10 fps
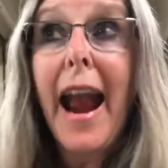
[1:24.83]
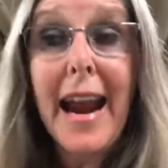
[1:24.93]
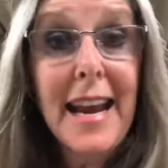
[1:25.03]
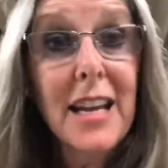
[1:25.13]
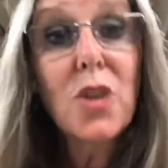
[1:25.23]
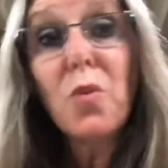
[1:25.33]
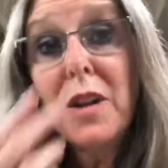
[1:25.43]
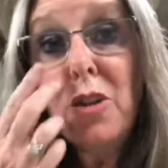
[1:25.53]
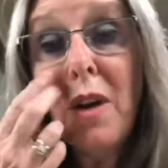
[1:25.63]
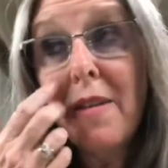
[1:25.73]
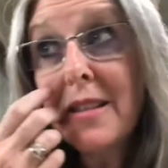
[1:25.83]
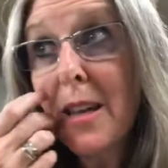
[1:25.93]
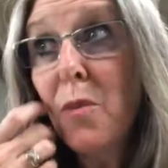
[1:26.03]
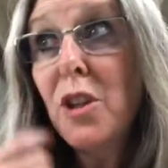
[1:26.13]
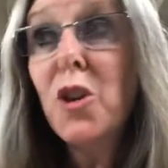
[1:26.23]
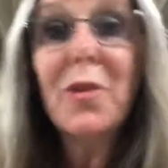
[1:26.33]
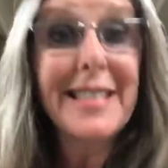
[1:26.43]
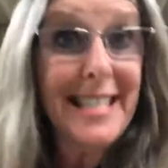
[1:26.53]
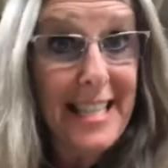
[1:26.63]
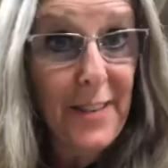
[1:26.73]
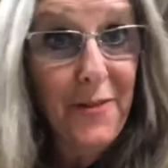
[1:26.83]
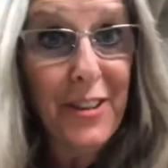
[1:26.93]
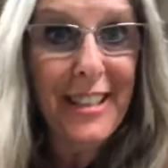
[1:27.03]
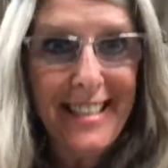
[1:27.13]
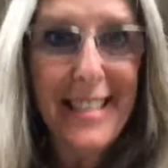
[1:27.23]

And when you have someone who is an invalid,